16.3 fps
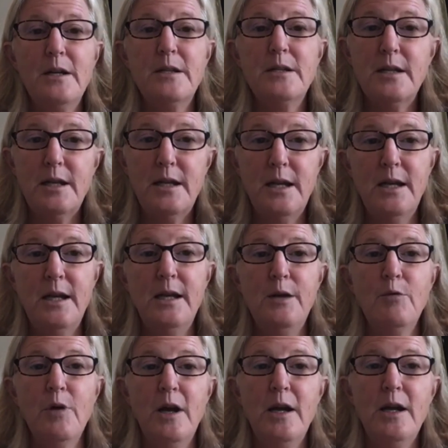But at
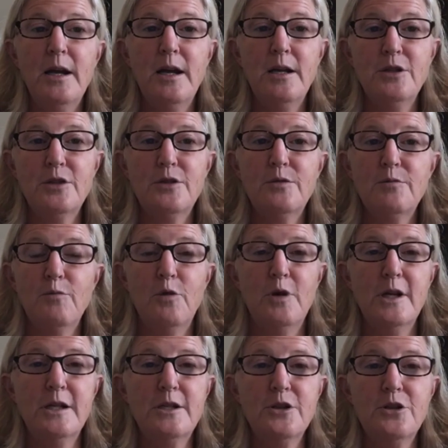any rate, I just
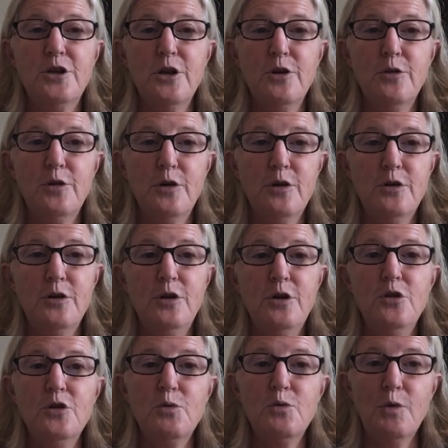wanted to share the good
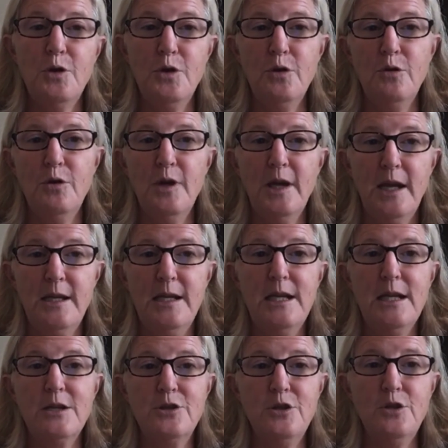news with you that
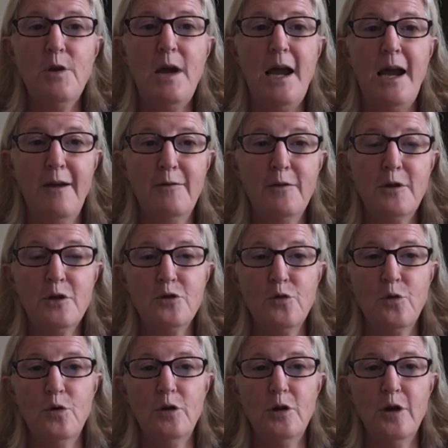yes, you have
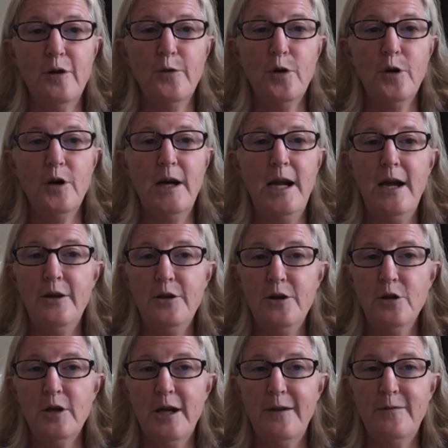control over how
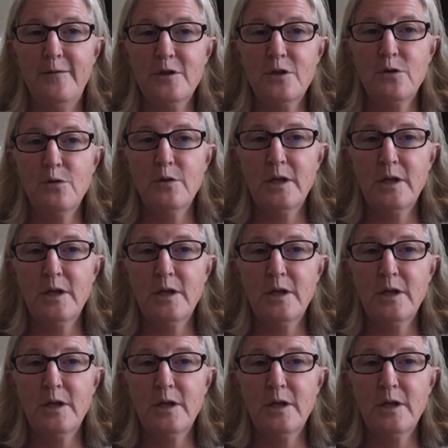your life